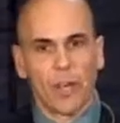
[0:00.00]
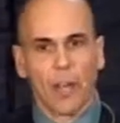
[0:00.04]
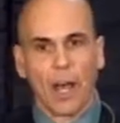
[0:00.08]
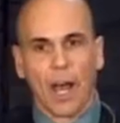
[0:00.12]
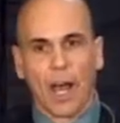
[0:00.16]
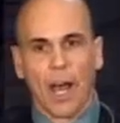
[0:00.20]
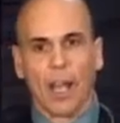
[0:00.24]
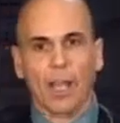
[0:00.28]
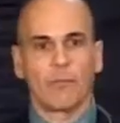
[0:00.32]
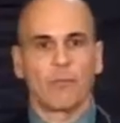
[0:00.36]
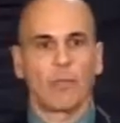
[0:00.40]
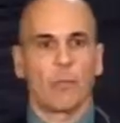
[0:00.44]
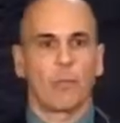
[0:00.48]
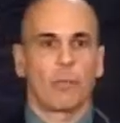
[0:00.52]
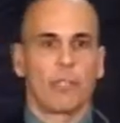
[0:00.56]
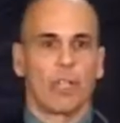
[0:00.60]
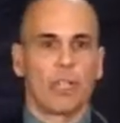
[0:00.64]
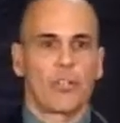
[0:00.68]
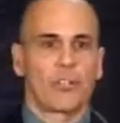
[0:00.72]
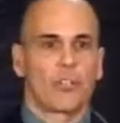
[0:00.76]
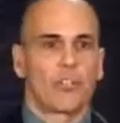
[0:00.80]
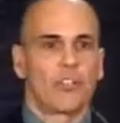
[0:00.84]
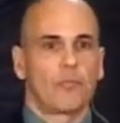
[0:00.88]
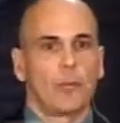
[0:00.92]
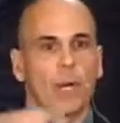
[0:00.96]
I have the
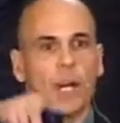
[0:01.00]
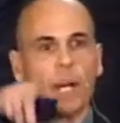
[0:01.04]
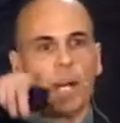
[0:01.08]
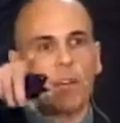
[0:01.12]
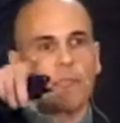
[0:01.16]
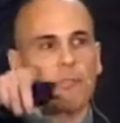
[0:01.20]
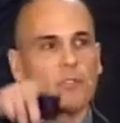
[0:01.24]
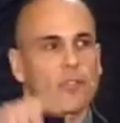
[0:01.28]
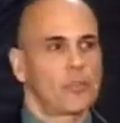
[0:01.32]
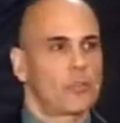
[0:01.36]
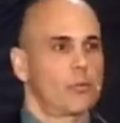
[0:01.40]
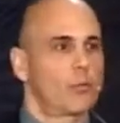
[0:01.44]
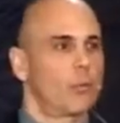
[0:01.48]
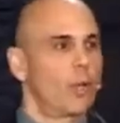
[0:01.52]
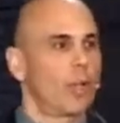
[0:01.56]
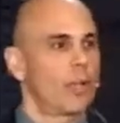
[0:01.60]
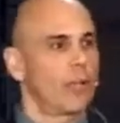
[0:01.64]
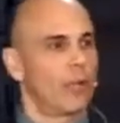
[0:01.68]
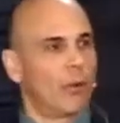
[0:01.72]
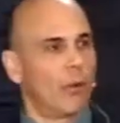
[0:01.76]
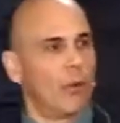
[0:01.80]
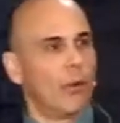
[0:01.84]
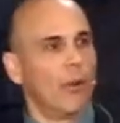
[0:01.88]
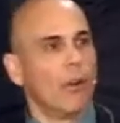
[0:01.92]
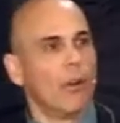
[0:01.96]
pleasure of my office
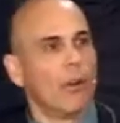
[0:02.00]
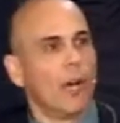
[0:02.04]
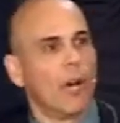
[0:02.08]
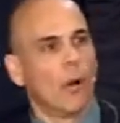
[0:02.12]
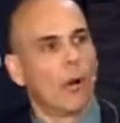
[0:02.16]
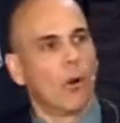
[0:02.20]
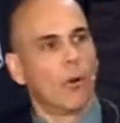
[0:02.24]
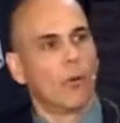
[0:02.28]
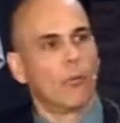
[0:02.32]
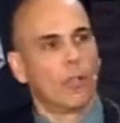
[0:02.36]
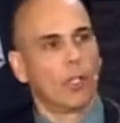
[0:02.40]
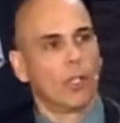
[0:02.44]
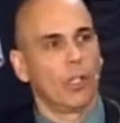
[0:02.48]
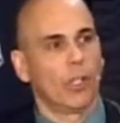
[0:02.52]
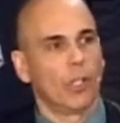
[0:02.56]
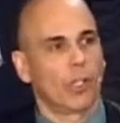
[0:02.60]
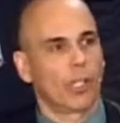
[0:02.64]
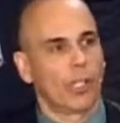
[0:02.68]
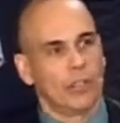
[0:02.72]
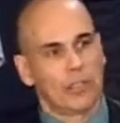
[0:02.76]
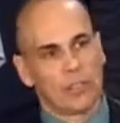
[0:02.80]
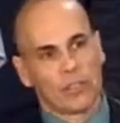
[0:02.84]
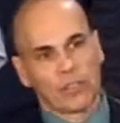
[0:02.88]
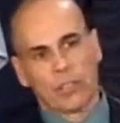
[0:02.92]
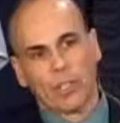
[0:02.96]
window
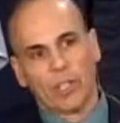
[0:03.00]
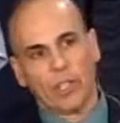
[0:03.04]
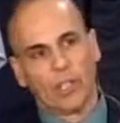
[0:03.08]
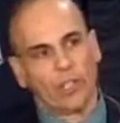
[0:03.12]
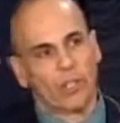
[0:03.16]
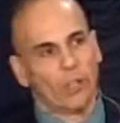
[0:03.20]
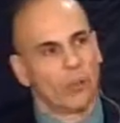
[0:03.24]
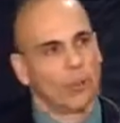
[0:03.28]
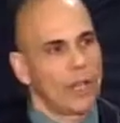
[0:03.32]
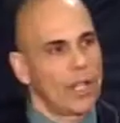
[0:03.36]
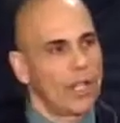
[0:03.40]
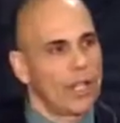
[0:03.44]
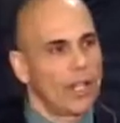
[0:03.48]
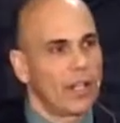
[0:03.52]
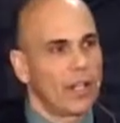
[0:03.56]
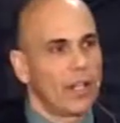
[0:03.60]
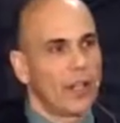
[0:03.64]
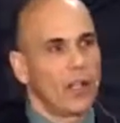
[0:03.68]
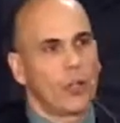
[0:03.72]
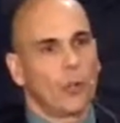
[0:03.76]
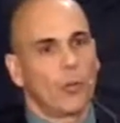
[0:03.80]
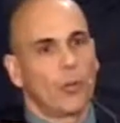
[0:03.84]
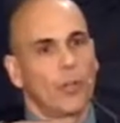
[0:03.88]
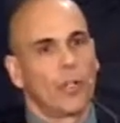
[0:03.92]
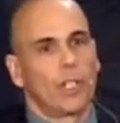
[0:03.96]
overlooking this little green
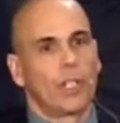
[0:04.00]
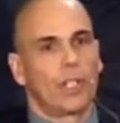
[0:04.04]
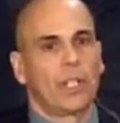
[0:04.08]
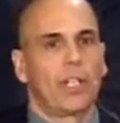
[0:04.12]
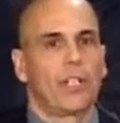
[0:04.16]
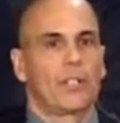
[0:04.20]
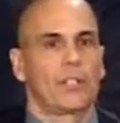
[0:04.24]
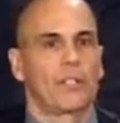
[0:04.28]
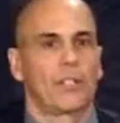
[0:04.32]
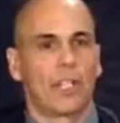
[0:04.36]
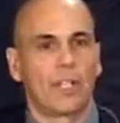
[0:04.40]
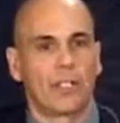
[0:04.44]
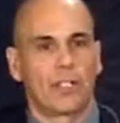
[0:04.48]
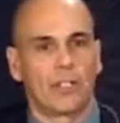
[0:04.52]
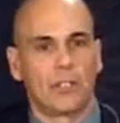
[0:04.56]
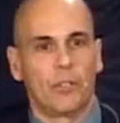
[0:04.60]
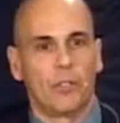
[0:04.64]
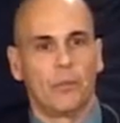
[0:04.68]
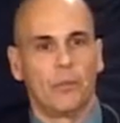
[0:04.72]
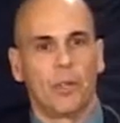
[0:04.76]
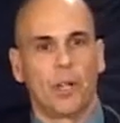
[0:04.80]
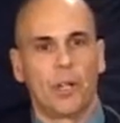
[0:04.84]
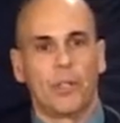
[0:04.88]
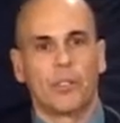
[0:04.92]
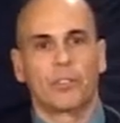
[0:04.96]
area where the kids get
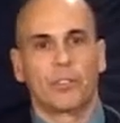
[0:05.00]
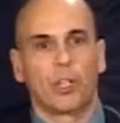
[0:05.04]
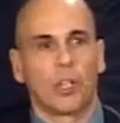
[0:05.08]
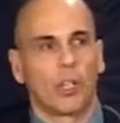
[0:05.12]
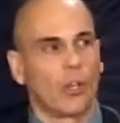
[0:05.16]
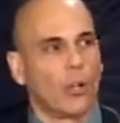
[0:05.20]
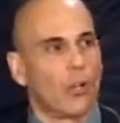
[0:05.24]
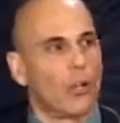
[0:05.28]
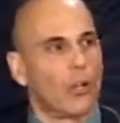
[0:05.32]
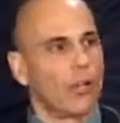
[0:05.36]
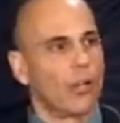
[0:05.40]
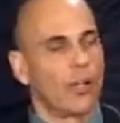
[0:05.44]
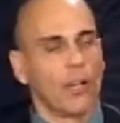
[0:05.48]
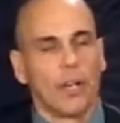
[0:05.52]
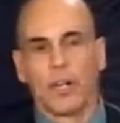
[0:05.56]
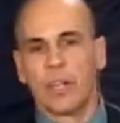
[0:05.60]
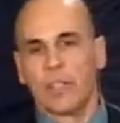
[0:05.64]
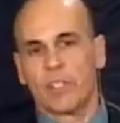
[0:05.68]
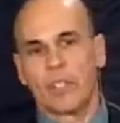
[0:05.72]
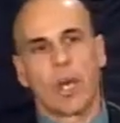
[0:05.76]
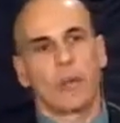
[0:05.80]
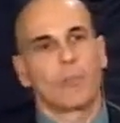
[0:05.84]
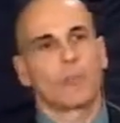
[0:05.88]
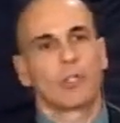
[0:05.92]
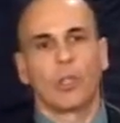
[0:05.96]
to learn.
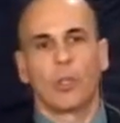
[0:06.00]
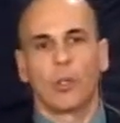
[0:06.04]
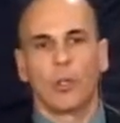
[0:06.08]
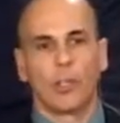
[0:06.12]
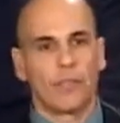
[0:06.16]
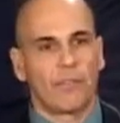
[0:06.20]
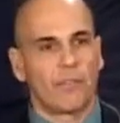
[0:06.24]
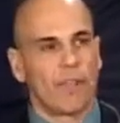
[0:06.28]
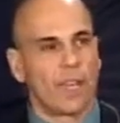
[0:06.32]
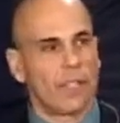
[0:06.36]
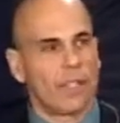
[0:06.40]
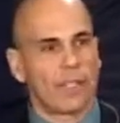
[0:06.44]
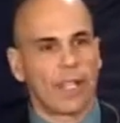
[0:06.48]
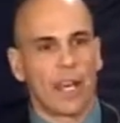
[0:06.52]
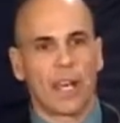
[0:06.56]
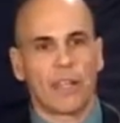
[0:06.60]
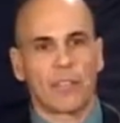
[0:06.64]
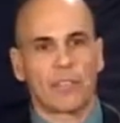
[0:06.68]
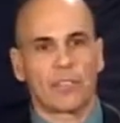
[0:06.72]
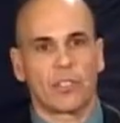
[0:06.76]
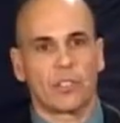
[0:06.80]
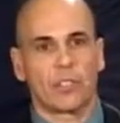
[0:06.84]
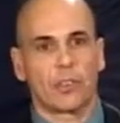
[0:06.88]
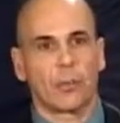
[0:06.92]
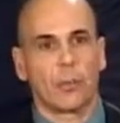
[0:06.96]
It's absolutely
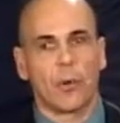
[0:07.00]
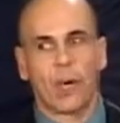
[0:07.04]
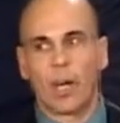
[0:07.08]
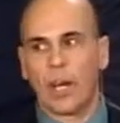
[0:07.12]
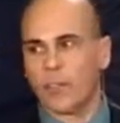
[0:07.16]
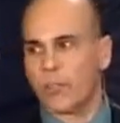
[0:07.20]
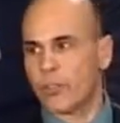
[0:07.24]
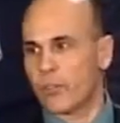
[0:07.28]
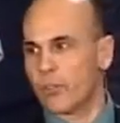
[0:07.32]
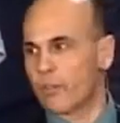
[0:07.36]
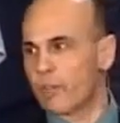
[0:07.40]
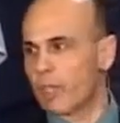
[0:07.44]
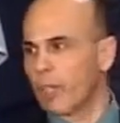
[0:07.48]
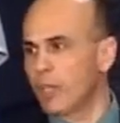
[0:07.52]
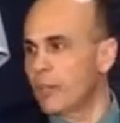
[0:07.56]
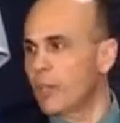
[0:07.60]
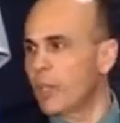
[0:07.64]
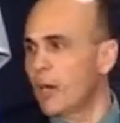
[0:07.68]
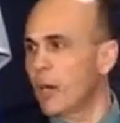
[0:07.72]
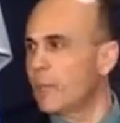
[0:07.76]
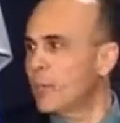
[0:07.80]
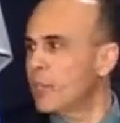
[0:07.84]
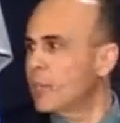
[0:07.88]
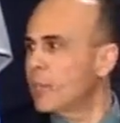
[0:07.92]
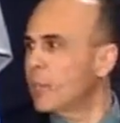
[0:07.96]
fantastic to watch. So if you get the
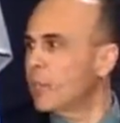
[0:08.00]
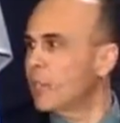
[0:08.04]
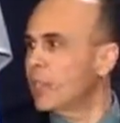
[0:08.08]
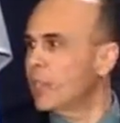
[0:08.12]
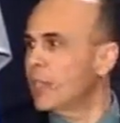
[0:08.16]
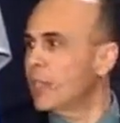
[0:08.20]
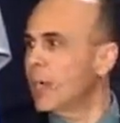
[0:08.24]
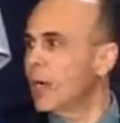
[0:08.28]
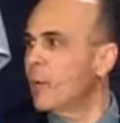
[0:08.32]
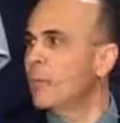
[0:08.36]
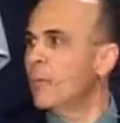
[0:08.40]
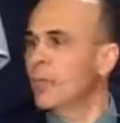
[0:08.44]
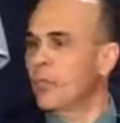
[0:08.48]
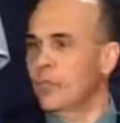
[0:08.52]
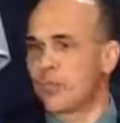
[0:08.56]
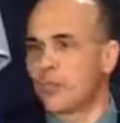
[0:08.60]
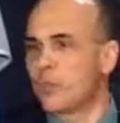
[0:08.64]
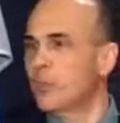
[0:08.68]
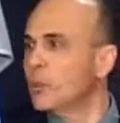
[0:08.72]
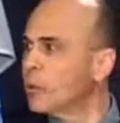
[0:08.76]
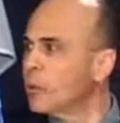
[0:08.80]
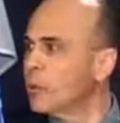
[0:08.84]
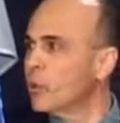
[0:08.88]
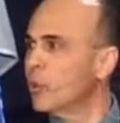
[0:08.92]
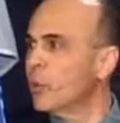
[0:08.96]
opportunity to come when the
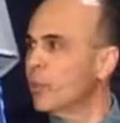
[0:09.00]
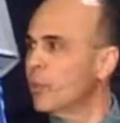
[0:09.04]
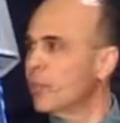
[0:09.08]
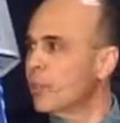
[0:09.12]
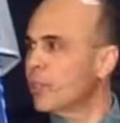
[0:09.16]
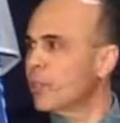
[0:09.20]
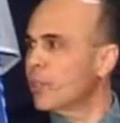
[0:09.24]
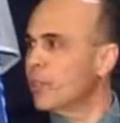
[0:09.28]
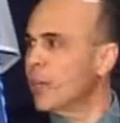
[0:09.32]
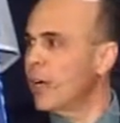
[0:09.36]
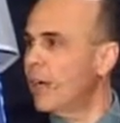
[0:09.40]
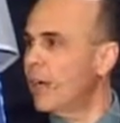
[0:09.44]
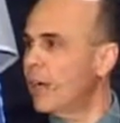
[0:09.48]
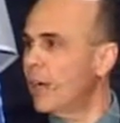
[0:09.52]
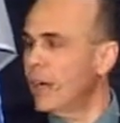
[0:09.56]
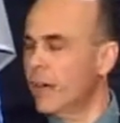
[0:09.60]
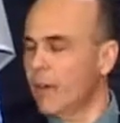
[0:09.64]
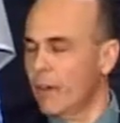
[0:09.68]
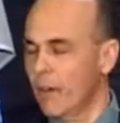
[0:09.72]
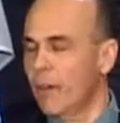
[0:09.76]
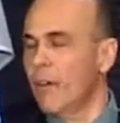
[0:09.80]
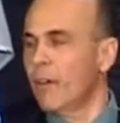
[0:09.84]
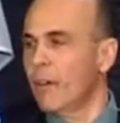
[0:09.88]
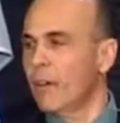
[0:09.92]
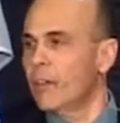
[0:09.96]
school group is there,
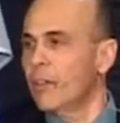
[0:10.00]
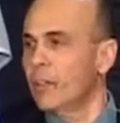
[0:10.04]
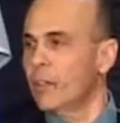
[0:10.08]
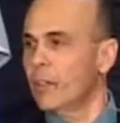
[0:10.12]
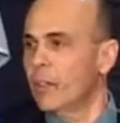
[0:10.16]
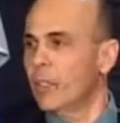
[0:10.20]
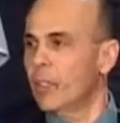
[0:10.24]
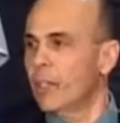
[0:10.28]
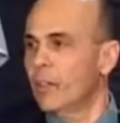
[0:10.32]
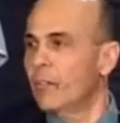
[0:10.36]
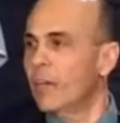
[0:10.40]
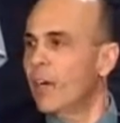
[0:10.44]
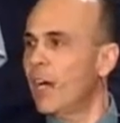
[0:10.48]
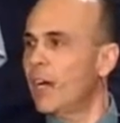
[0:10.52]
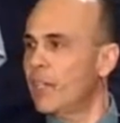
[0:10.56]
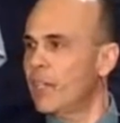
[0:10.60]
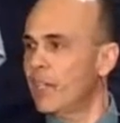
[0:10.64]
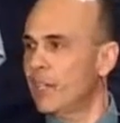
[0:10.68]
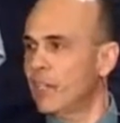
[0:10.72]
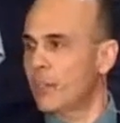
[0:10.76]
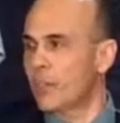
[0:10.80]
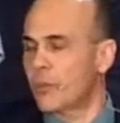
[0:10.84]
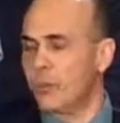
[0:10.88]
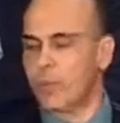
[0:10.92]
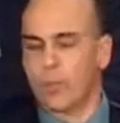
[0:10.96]
you'll find
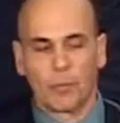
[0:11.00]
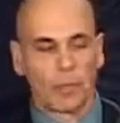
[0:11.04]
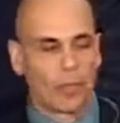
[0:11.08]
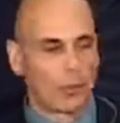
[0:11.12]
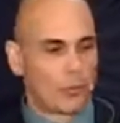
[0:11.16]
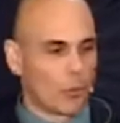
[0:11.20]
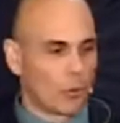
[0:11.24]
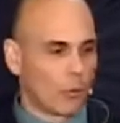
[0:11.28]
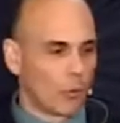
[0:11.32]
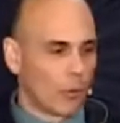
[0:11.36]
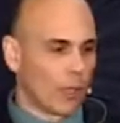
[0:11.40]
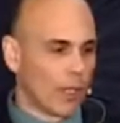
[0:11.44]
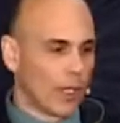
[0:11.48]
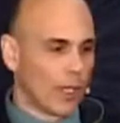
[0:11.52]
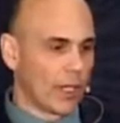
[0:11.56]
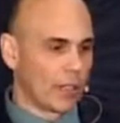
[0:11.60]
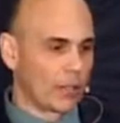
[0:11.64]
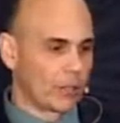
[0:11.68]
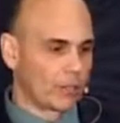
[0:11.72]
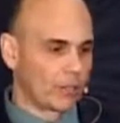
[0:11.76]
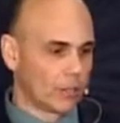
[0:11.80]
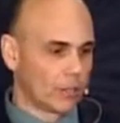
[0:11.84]
it extremely rewarding.